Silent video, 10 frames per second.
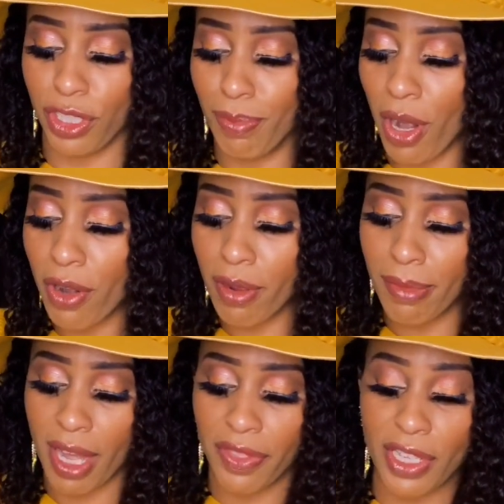
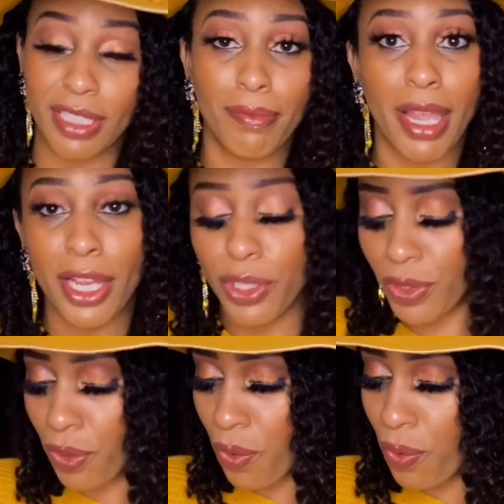bergamot, there's
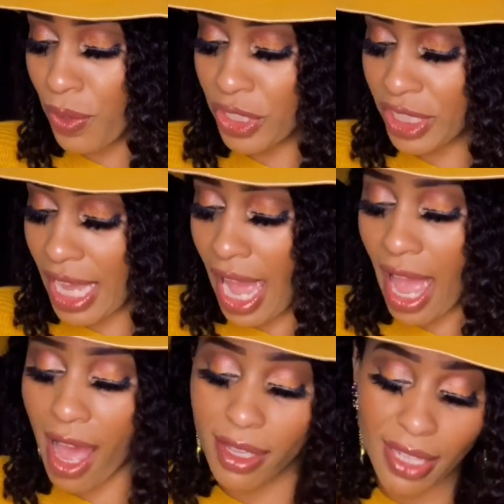mandarin orange,
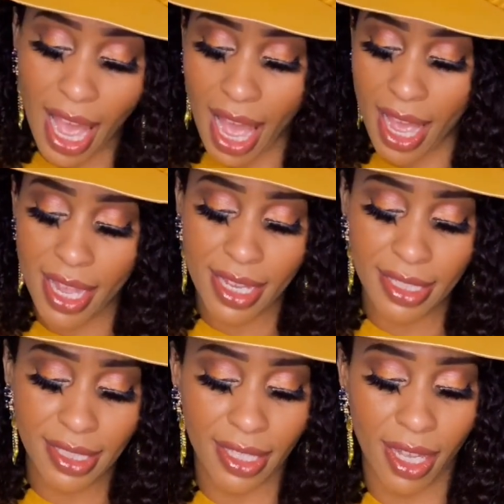
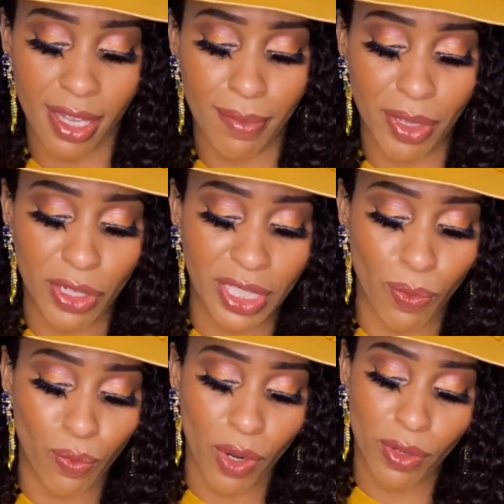aldehydes. Um, there's
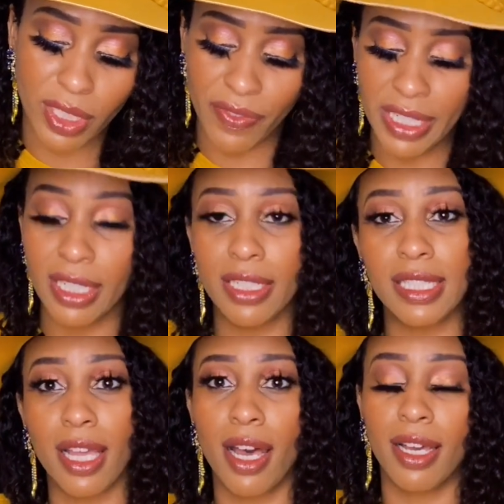some rose, vanilla,
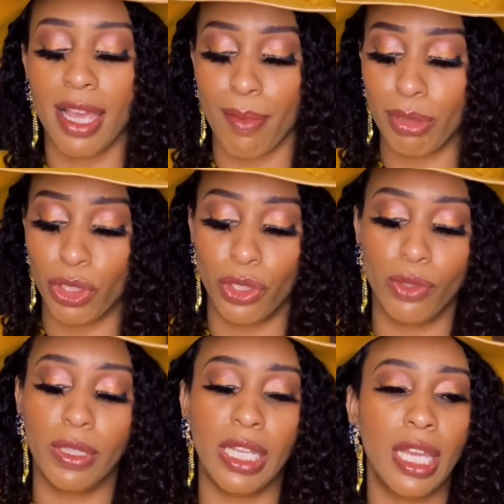tonka, and
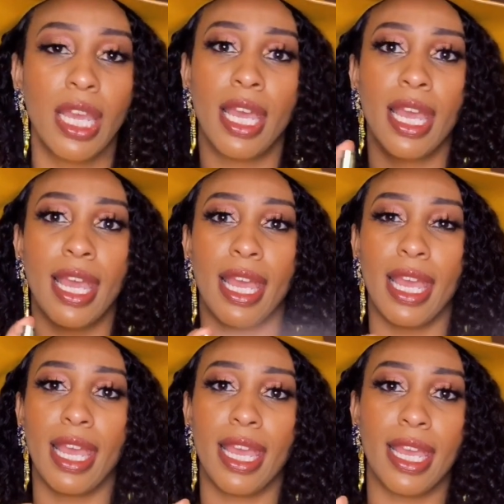patchouli.
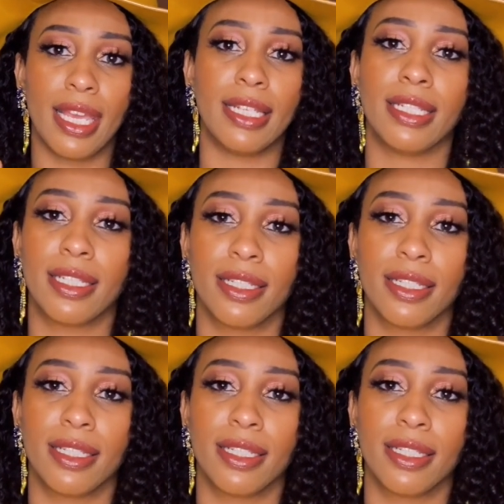And